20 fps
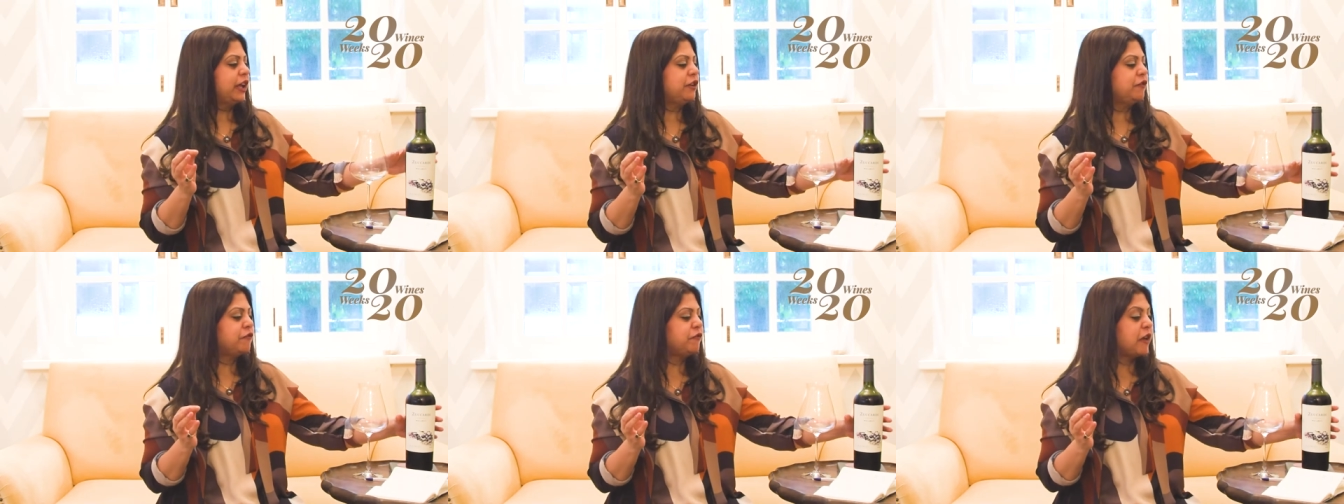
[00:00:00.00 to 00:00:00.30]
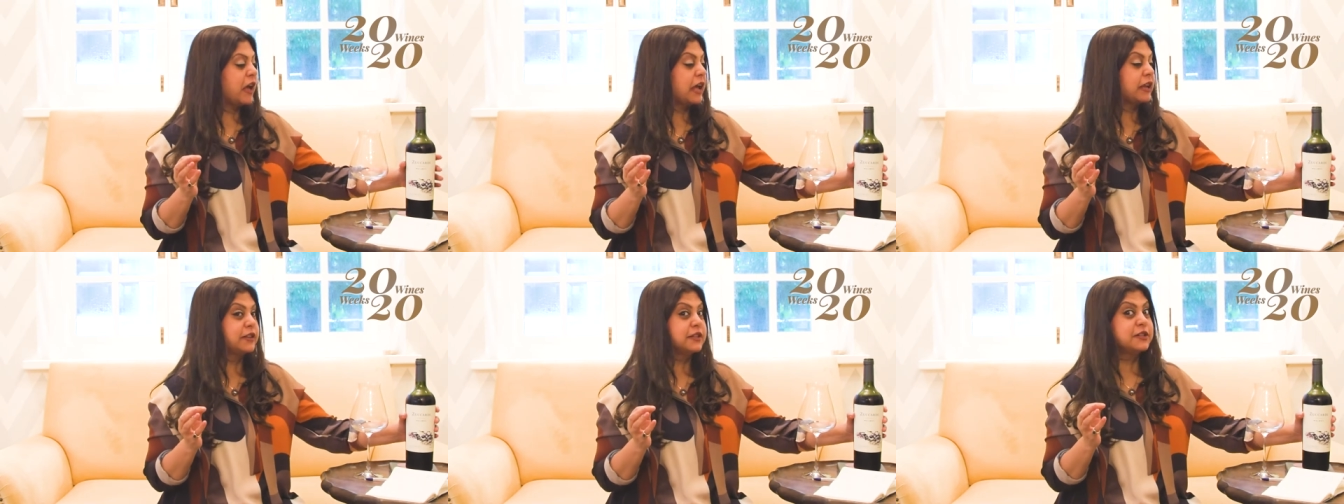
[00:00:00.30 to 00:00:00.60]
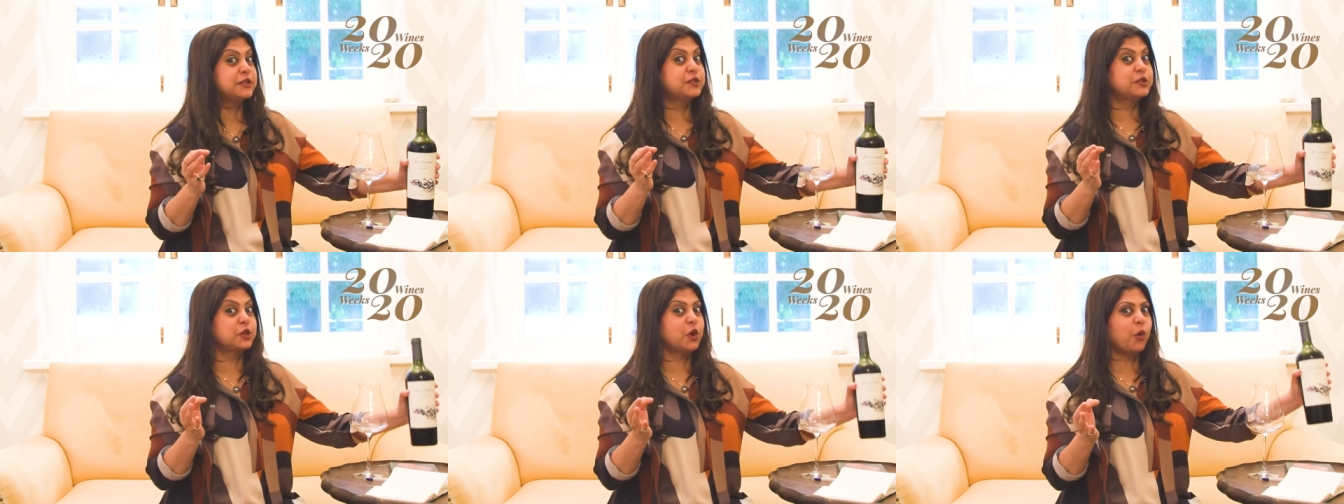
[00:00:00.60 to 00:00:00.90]
In fact,
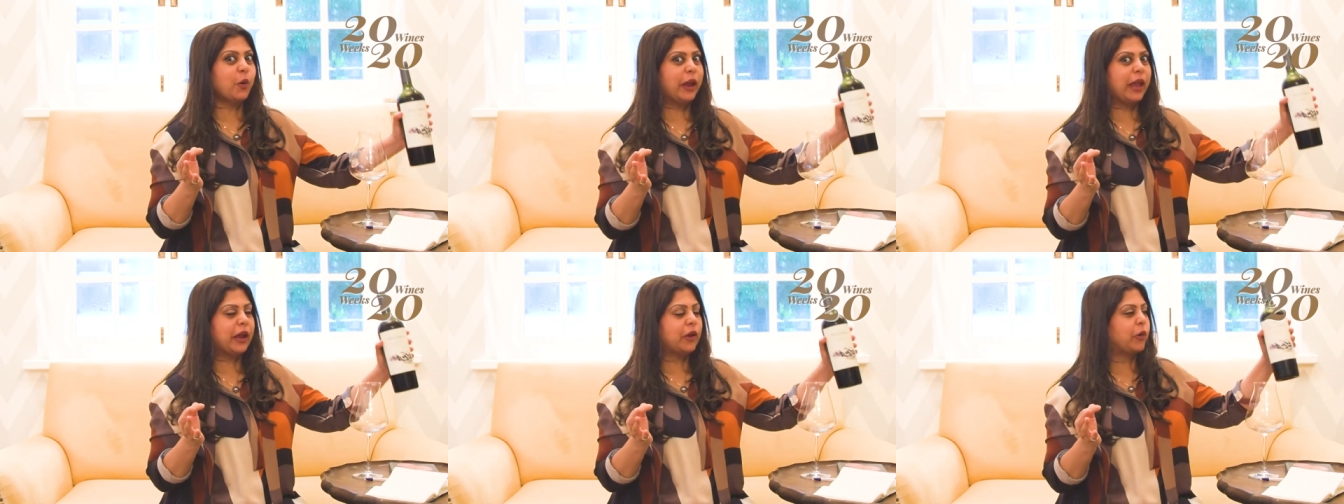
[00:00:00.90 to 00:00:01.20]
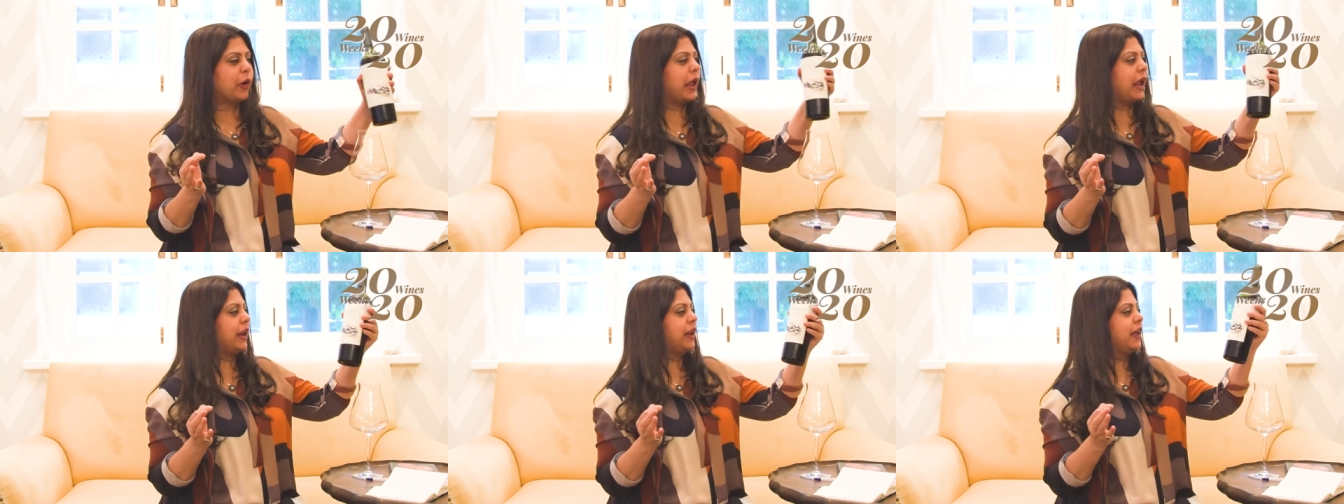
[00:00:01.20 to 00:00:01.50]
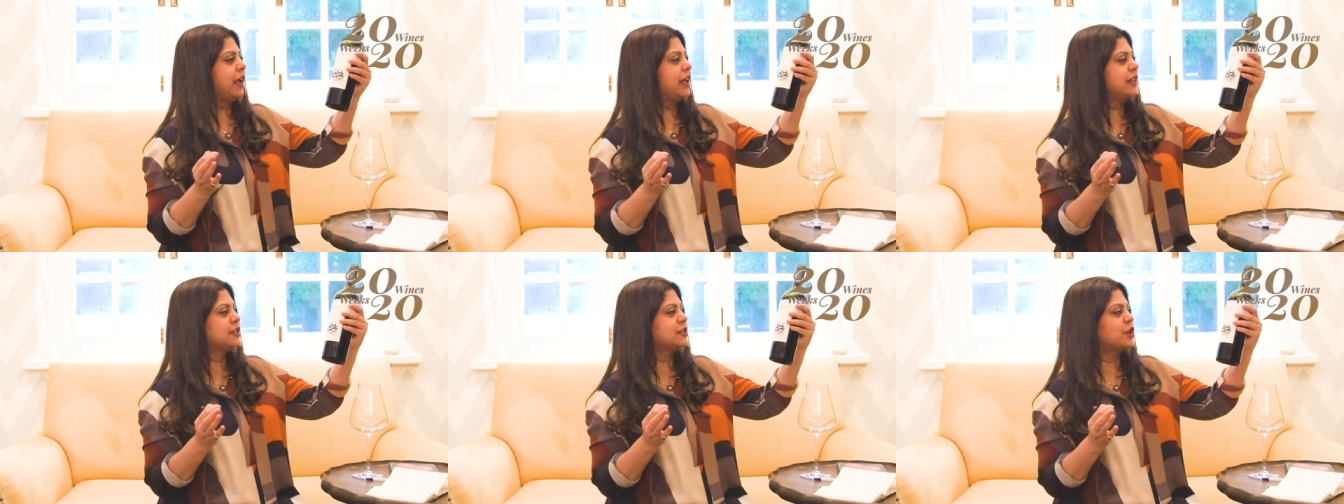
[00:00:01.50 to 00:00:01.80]
it's so A-grade,
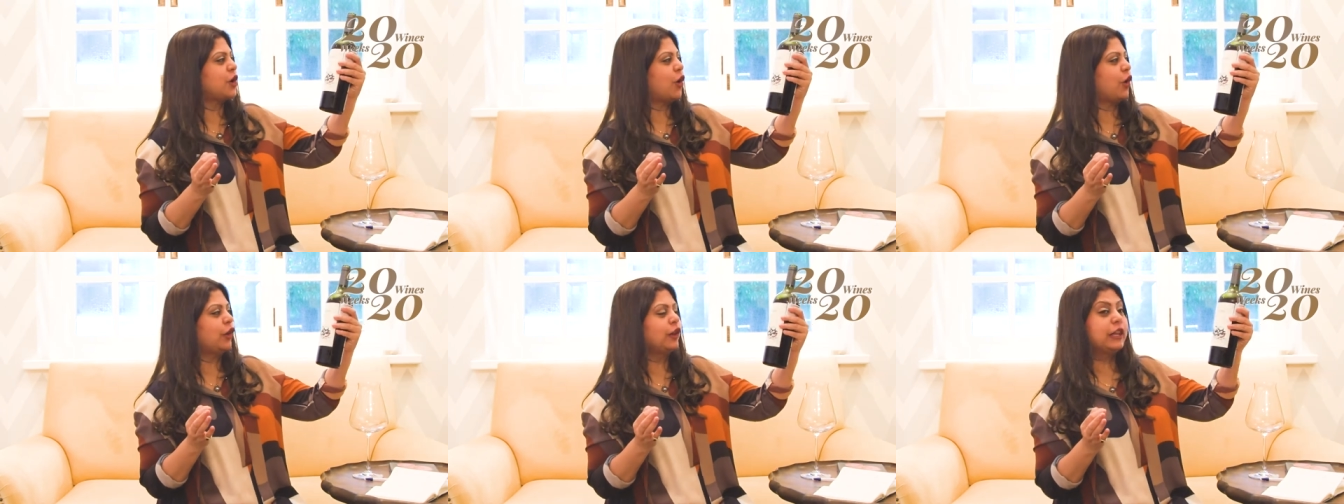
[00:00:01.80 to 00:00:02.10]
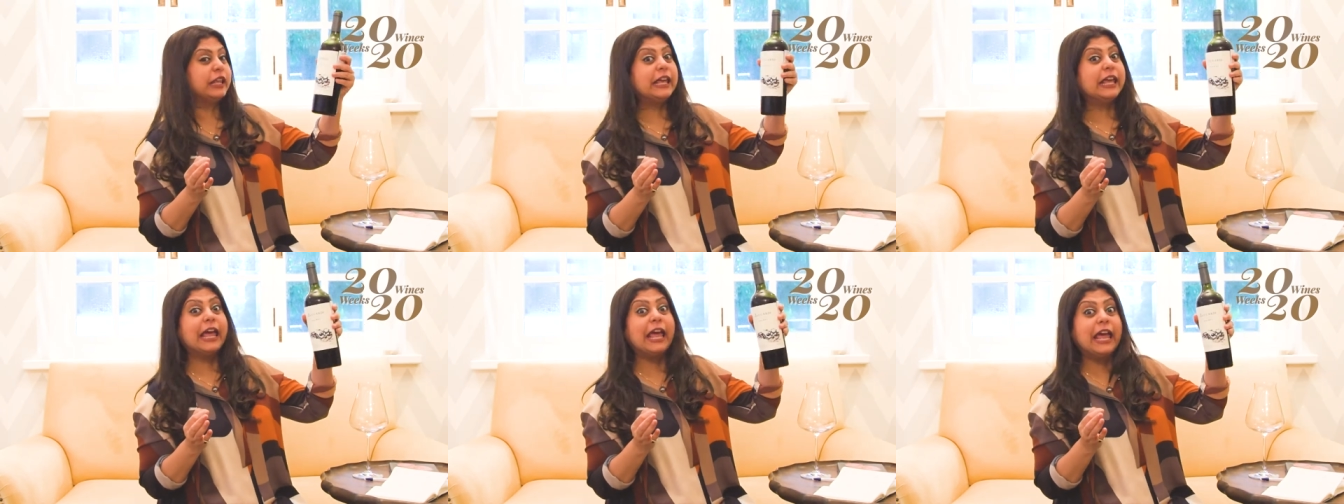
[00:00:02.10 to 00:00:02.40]
it's called the